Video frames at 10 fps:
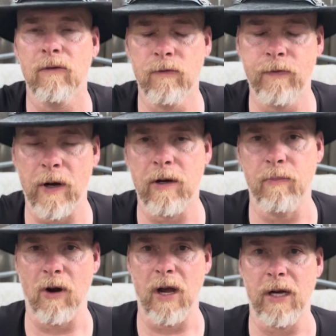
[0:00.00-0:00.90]
Very
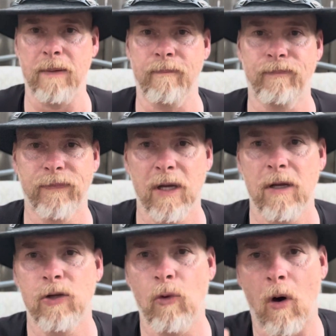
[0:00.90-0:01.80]
bright.
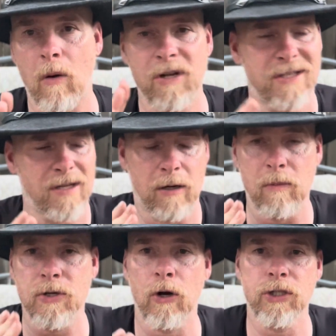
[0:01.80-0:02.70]
It
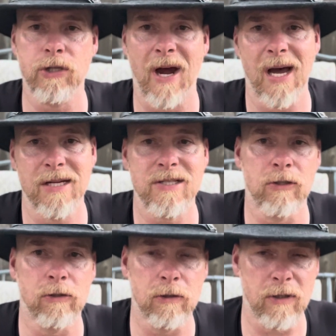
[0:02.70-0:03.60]
almost hurts your eyes to
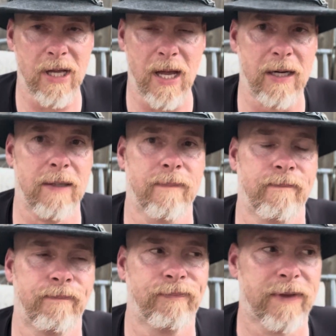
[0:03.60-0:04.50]
look at it.
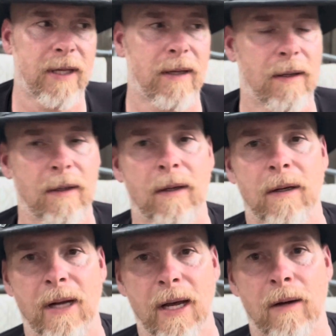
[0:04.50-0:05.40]

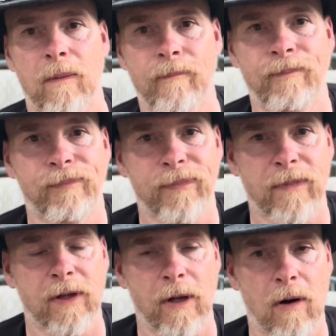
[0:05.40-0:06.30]
Now,
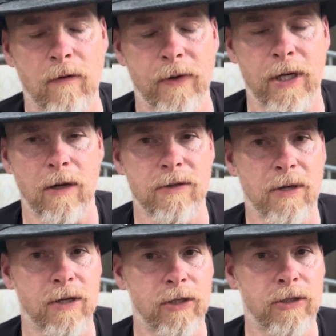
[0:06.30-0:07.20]
there are videos
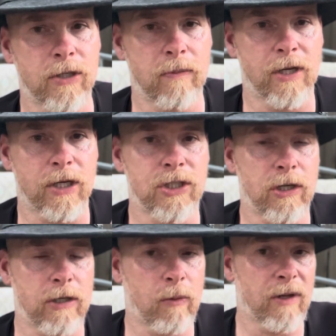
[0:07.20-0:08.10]
on YouTube that can show
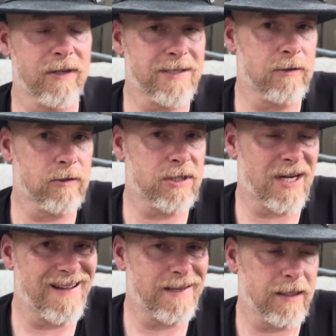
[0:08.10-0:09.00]
you what this looks
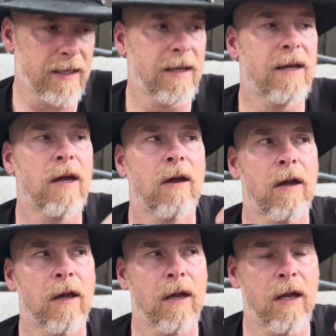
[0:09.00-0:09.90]
like
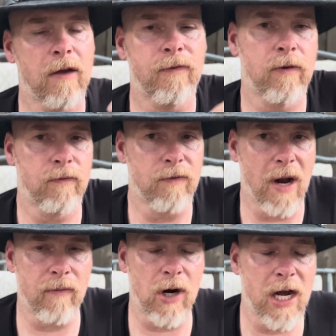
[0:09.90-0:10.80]
if you've
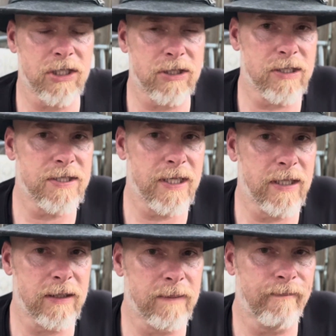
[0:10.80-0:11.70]
never actually seen it.